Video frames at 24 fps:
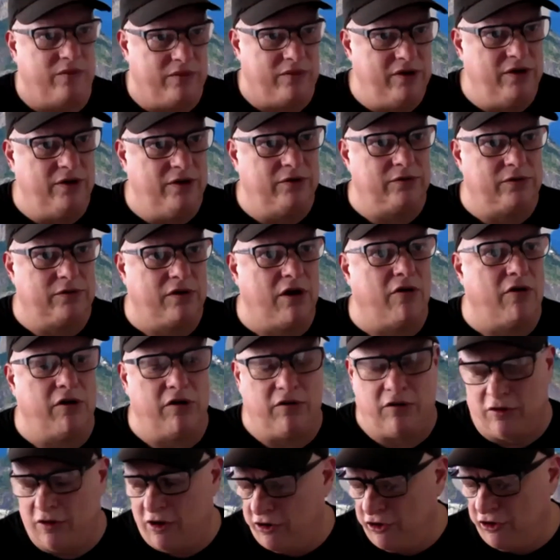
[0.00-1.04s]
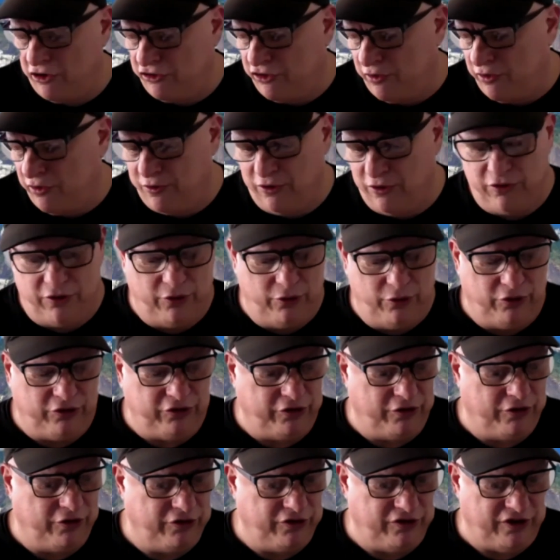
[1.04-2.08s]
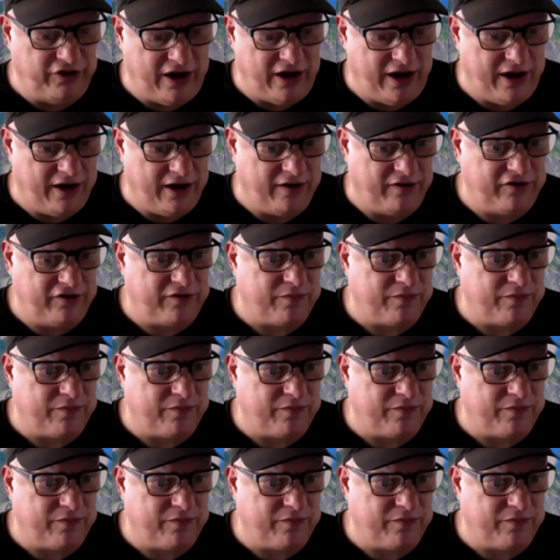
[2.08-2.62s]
you know larger producers and